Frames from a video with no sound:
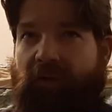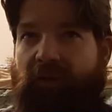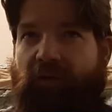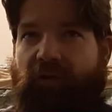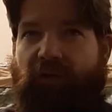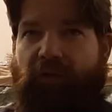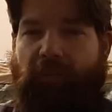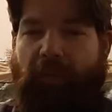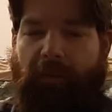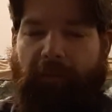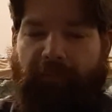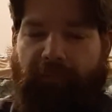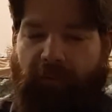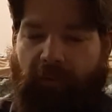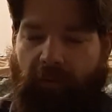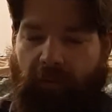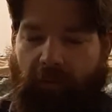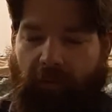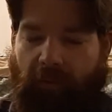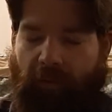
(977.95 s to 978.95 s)
She probably
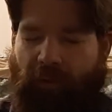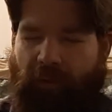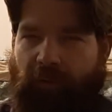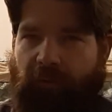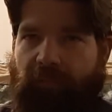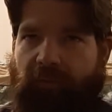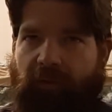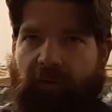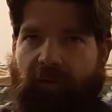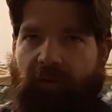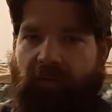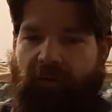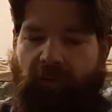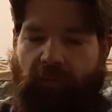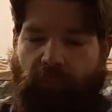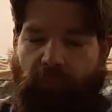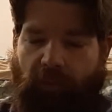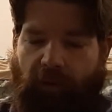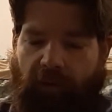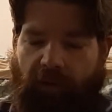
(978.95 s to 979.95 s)
fell in love and it
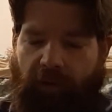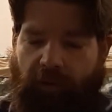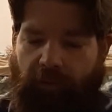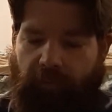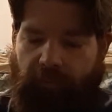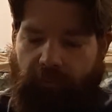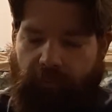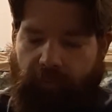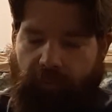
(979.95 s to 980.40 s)
didn't work out.